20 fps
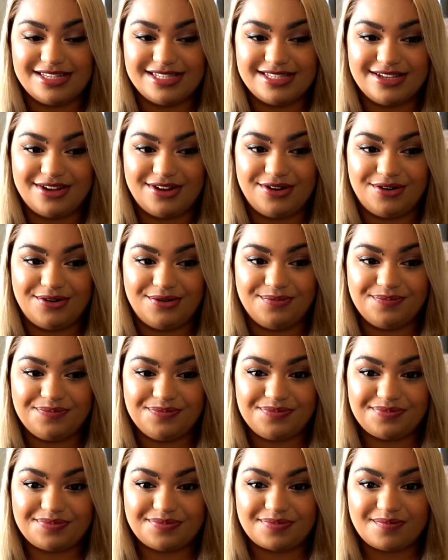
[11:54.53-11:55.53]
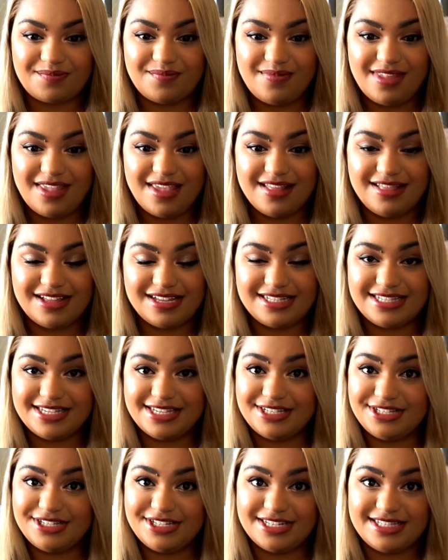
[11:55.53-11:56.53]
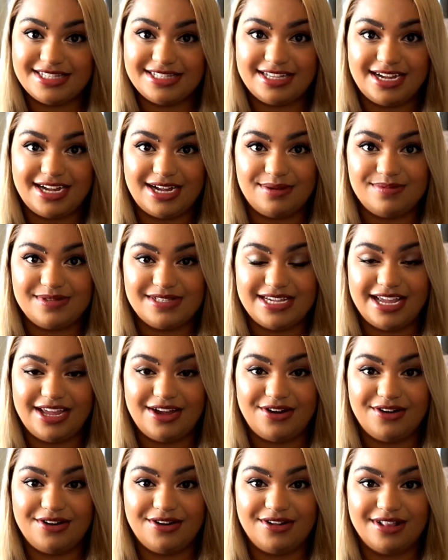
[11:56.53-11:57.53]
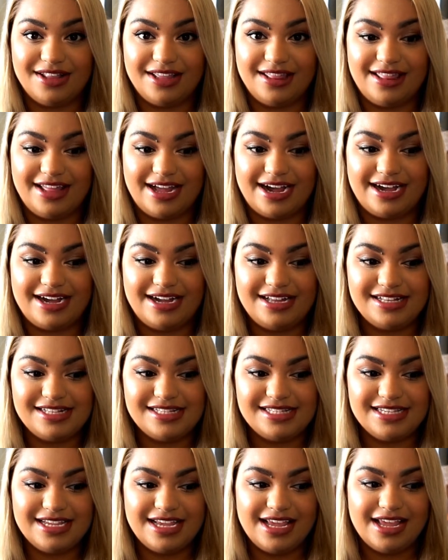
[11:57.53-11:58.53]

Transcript: So this is just the update on all of that.